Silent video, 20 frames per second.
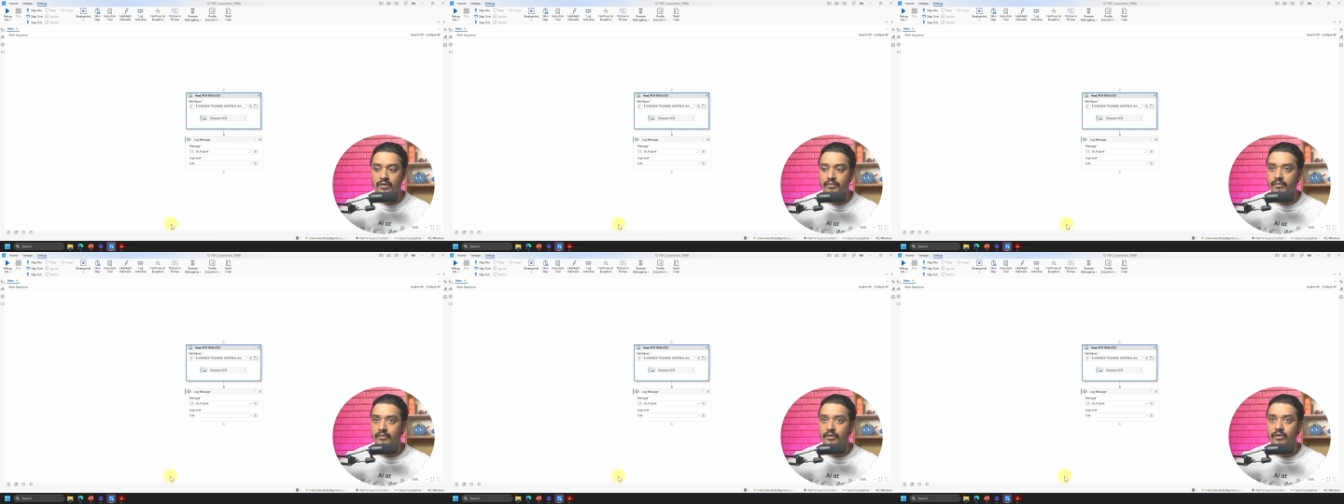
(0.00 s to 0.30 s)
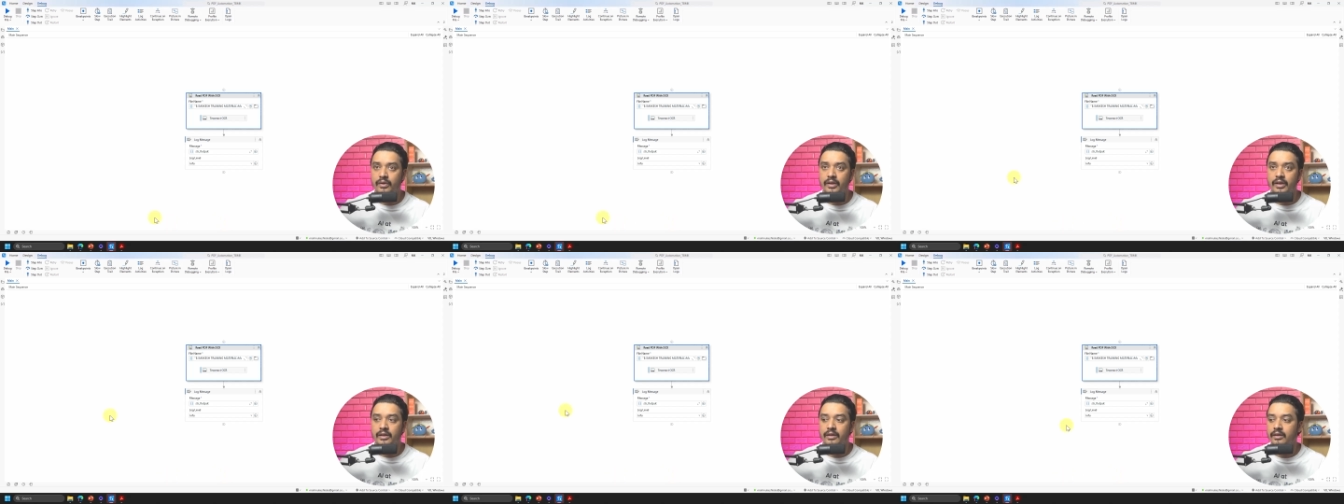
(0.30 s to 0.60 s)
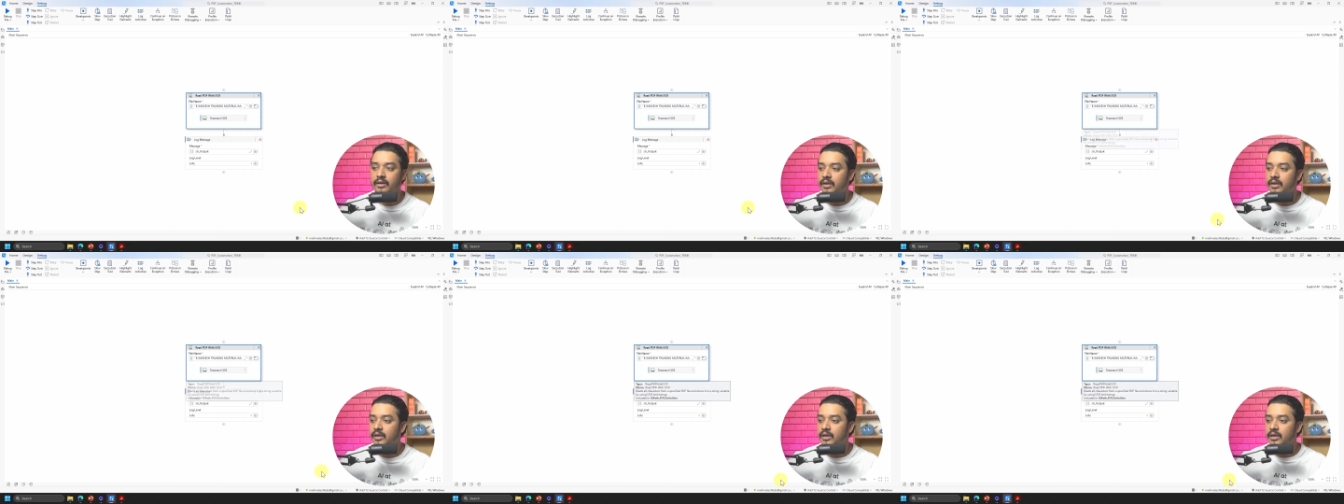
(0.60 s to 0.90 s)
Okay,
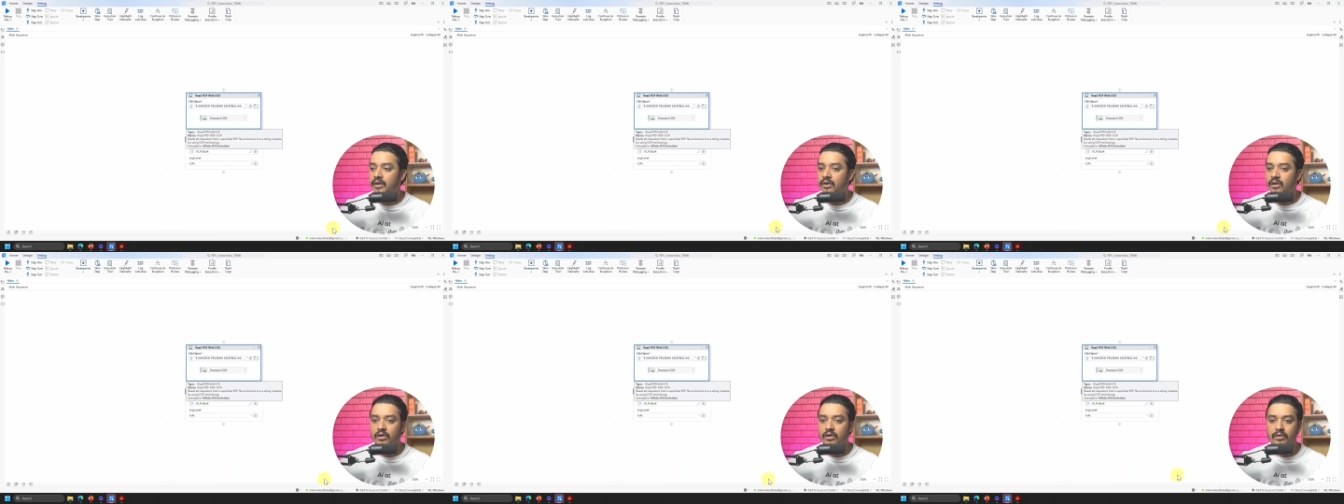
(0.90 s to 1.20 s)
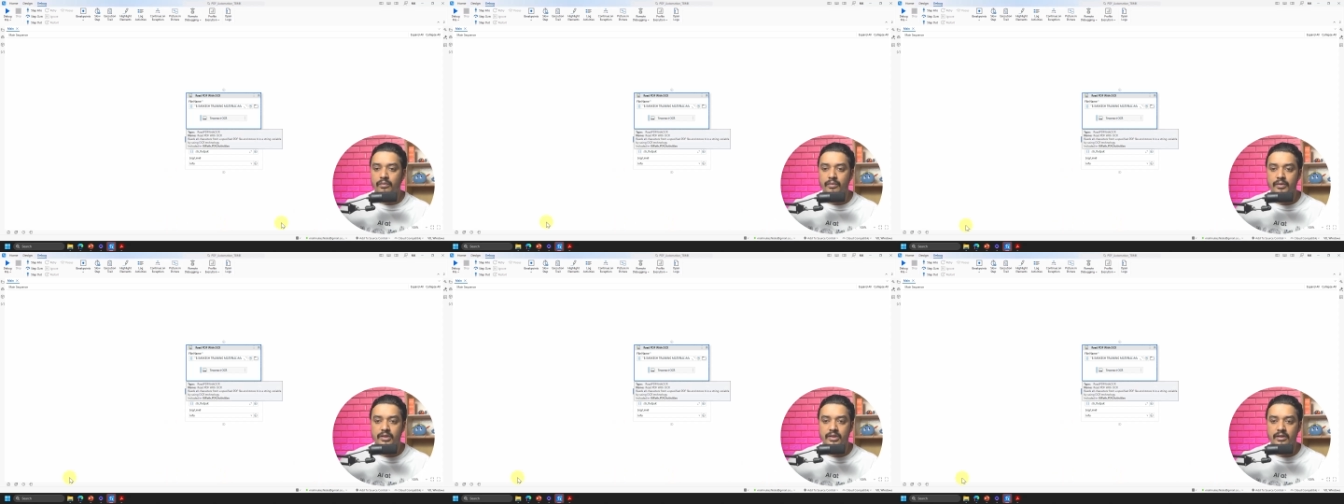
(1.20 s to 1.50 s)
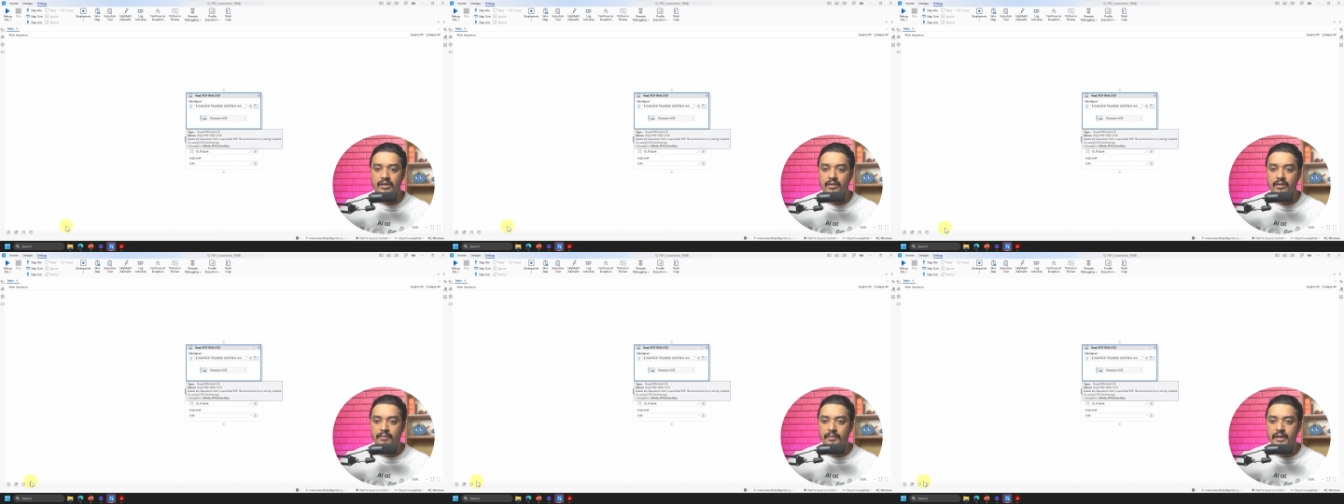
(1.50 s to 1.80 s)

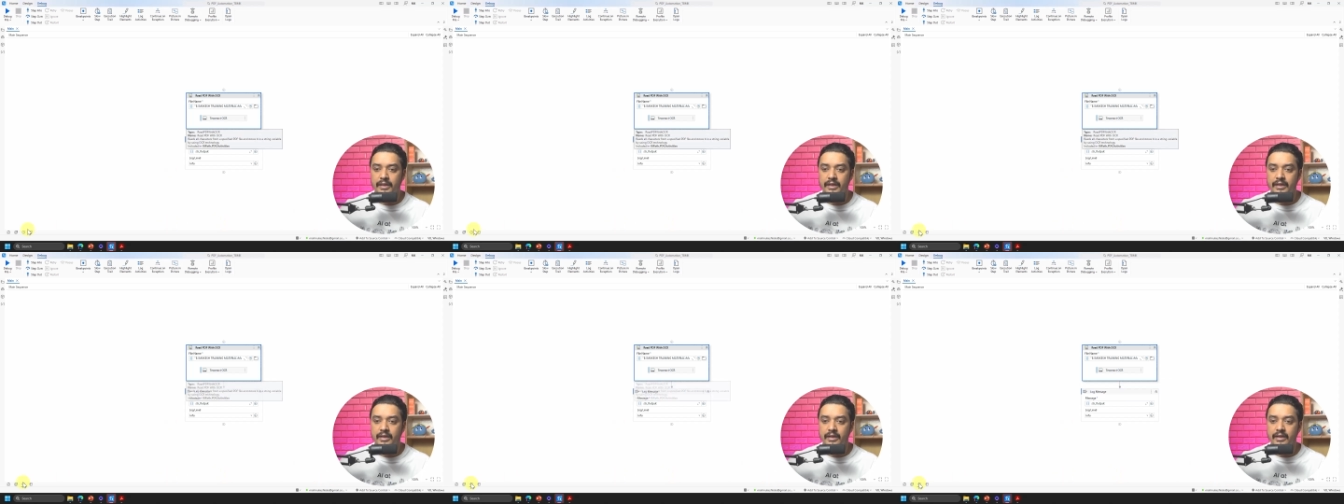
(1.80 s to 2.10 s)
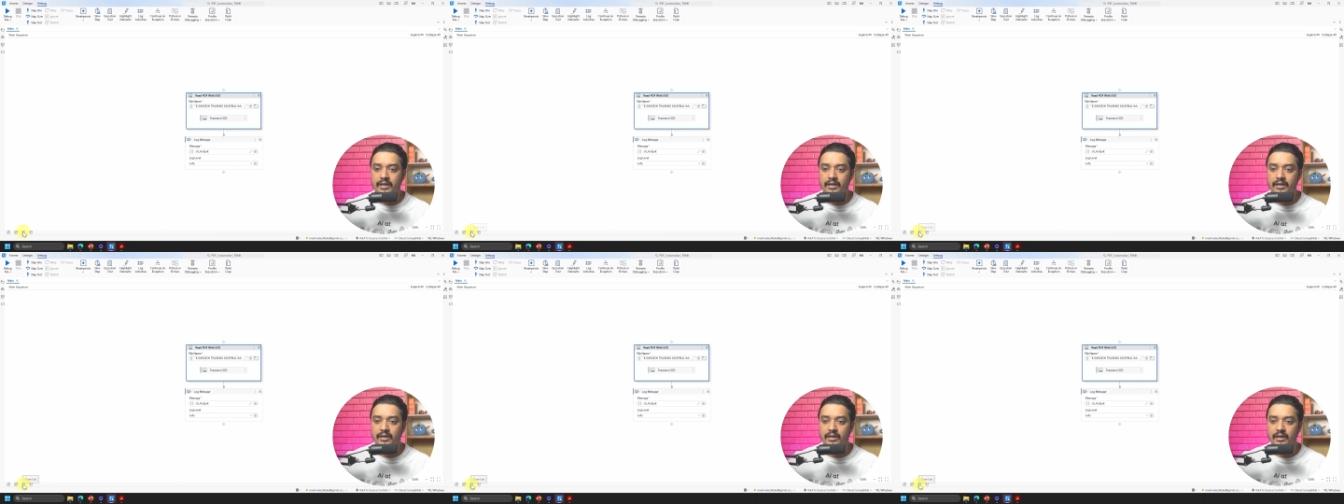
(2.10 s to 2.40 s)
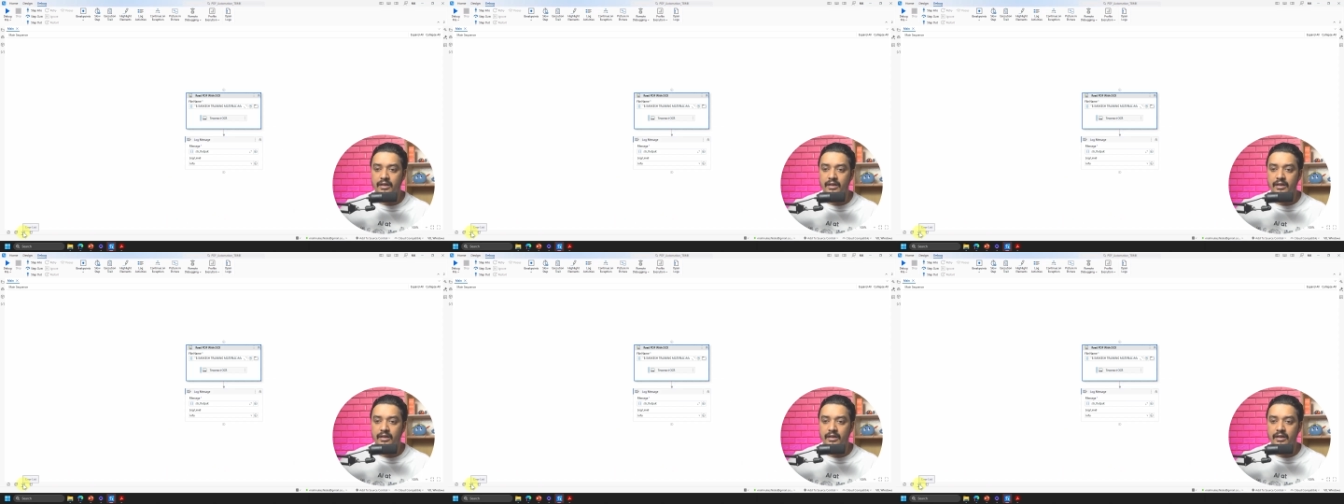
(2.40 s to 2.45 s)
automation completed.